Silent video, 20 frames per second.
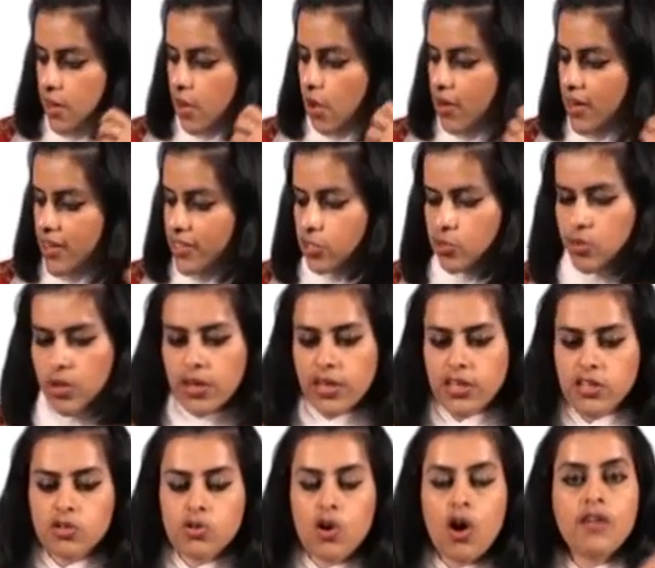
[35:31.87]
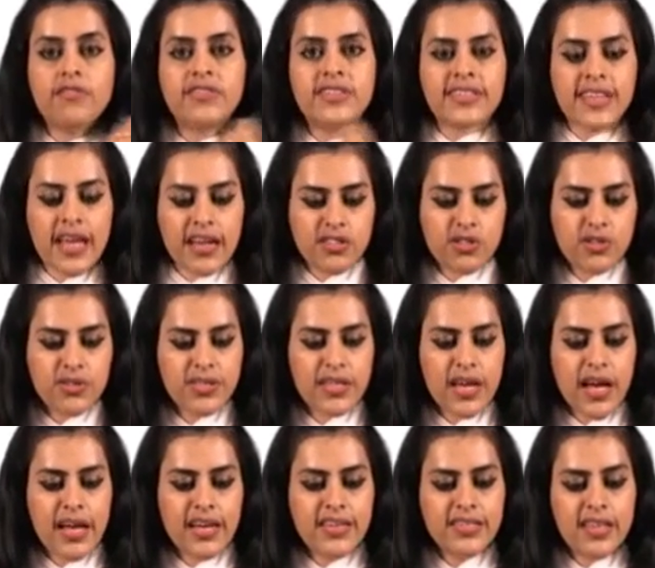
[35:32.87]
Now let's quickly solve this
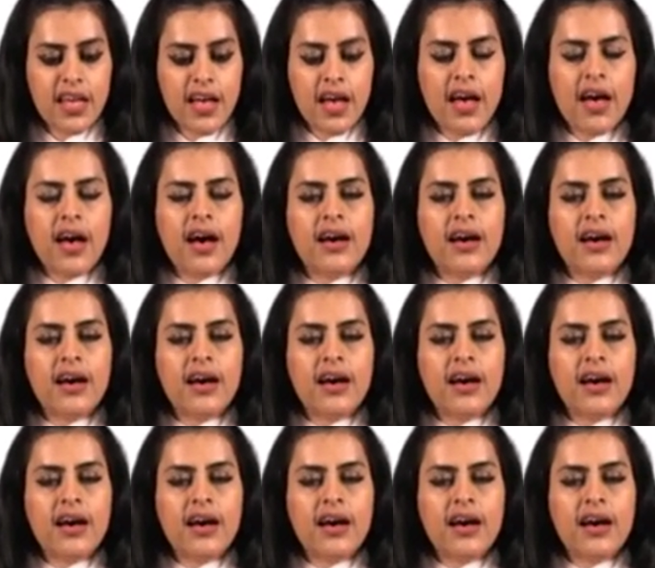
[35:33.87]
exercise